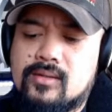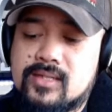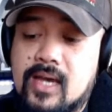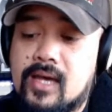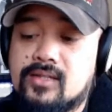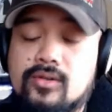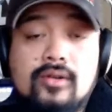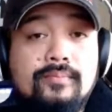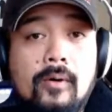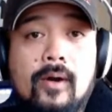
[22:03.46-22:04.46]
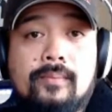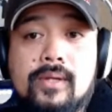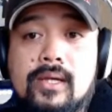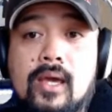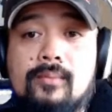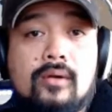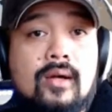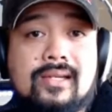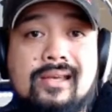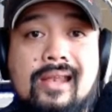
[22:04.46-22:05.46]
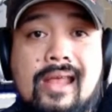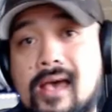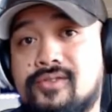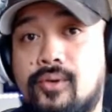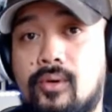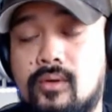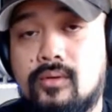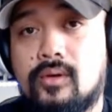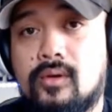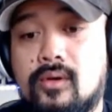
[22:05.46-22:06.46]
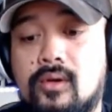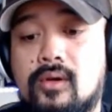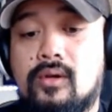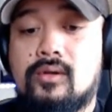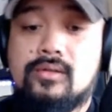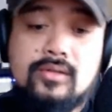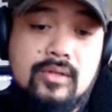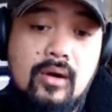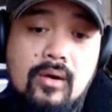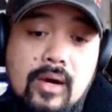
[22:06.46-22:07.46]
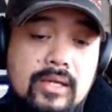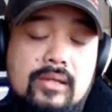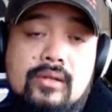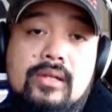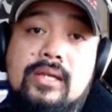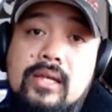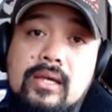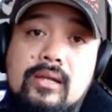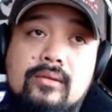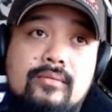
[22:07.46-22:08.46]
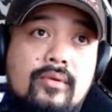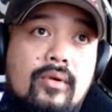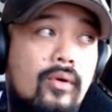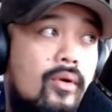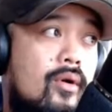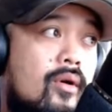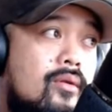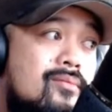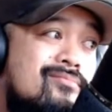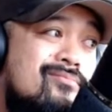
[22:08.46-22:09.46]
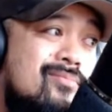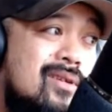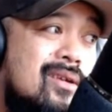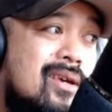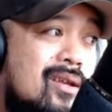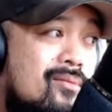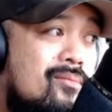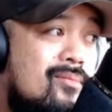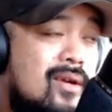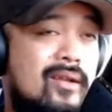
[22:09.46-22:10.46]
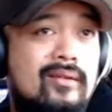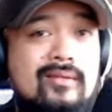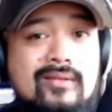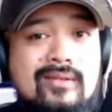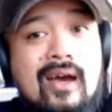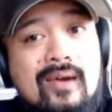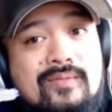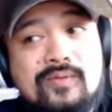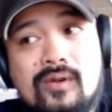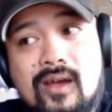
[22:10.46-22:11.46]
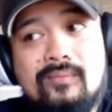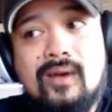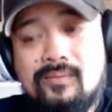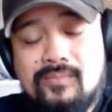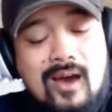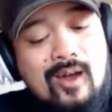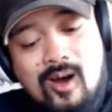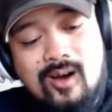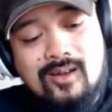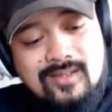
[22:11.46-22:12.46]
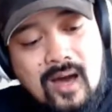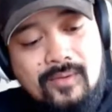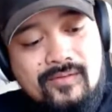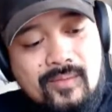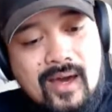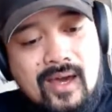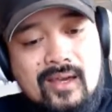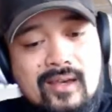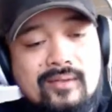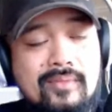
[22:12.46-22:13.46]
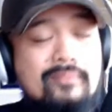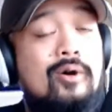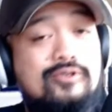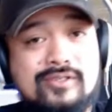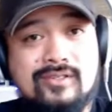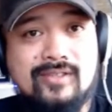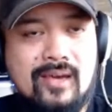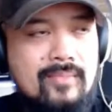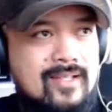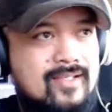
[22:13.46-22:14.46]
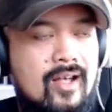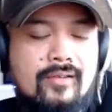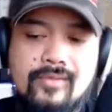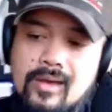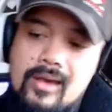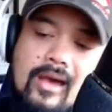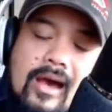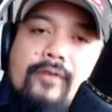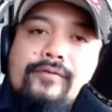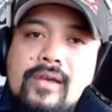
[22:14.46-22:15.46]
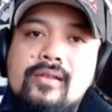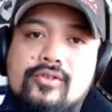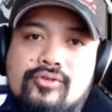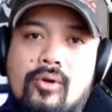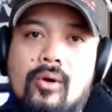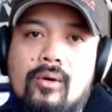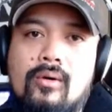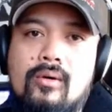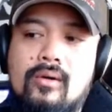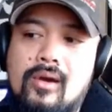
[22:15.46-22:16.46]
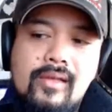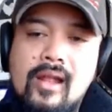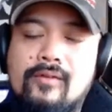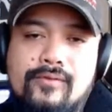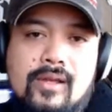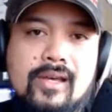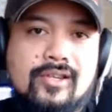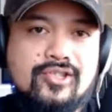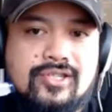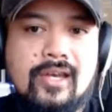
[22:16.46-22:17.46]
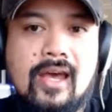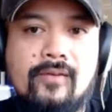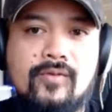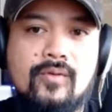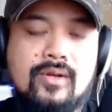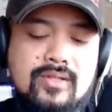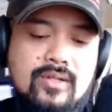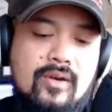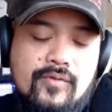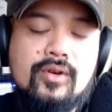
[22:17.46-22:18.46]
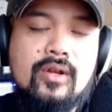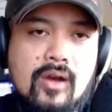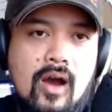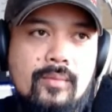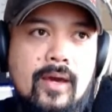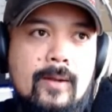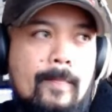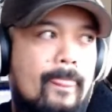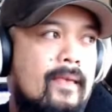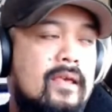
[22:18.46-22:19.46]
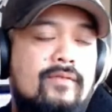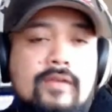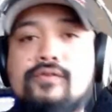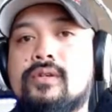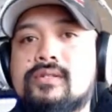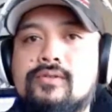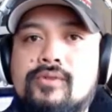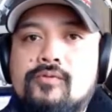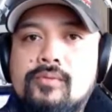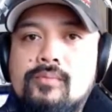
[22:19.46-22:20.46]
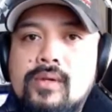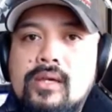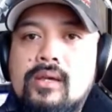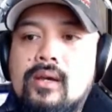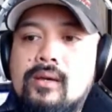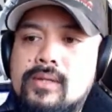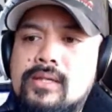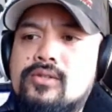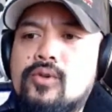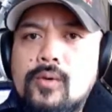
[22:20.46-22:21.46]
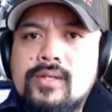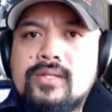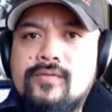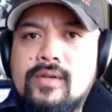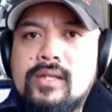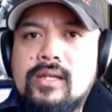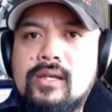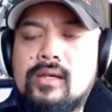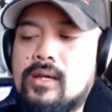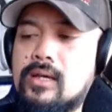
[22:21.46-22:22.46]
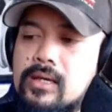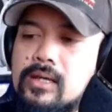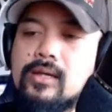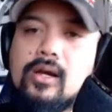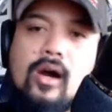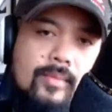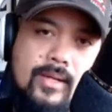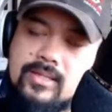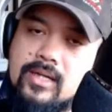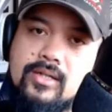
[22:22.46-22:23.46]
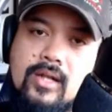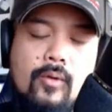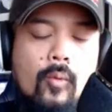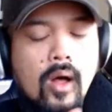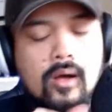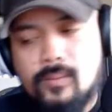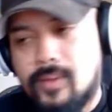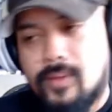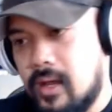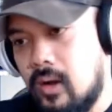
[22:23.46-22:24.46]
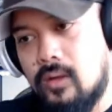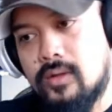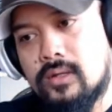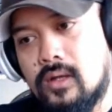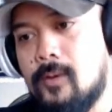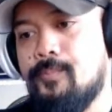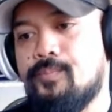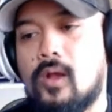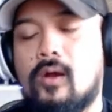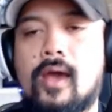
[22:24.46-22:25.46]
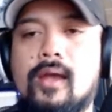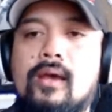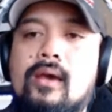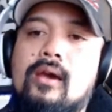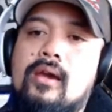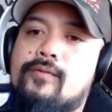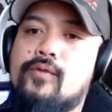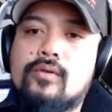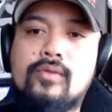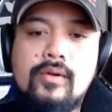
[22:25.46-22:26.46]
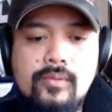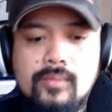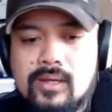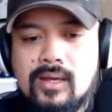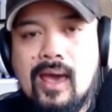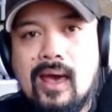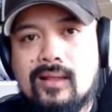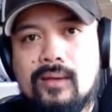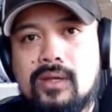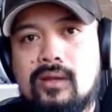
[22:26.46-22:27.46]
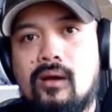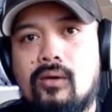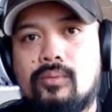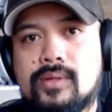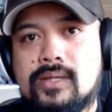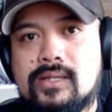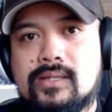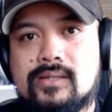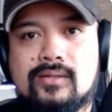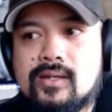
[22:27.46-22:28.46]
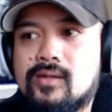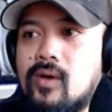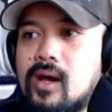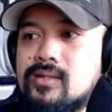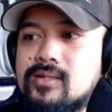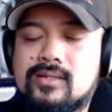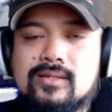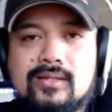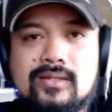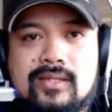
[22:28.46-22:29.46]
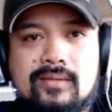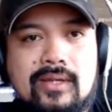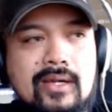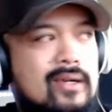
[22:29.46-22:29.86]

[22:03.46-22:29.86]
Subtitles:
guy has a good point, but he came across like an asshole. So I either delete it, or in times where I'm not on top of my emotional game myself, I'll feed the troll. And then I'll feel like shit afterwards. So if you're going to comment, even if you disagree with me, please do it with civility in the comment section. I welcome that all day long. All right? And if you agree with me, yeah, let me know, please. Because otherwise, it's just going to seem like